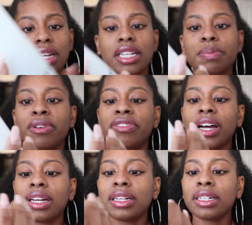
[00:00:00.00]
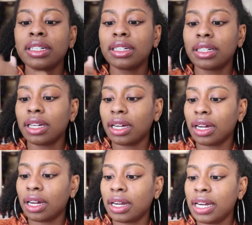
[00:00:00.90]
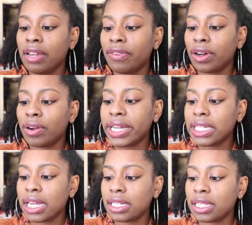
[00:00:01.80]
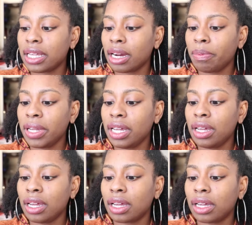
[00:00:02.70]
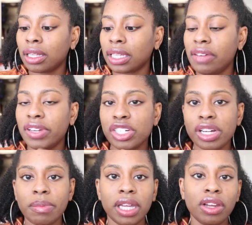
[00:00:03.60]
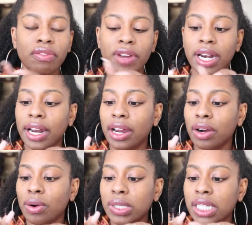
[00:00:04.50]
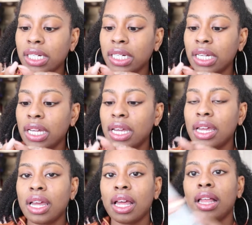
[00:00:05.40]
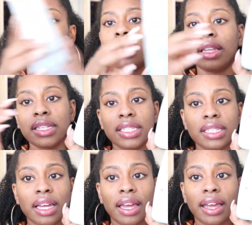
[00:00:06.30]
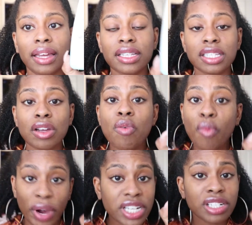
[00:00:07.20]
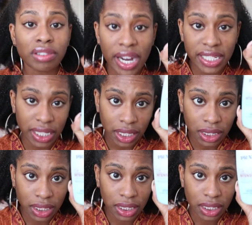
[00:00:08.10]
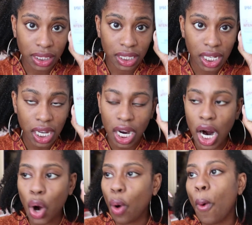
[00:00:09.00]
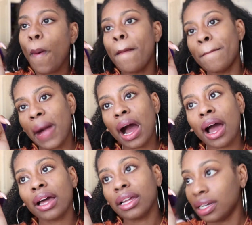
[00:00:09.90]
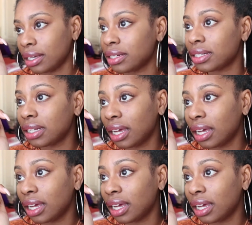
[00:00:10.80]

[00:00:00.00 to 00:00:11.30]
It's Pravana Nevo Intense Therapy Leave-In Treatment. You can find it at your Ulta. This is so moisturizing. Oh my goodness.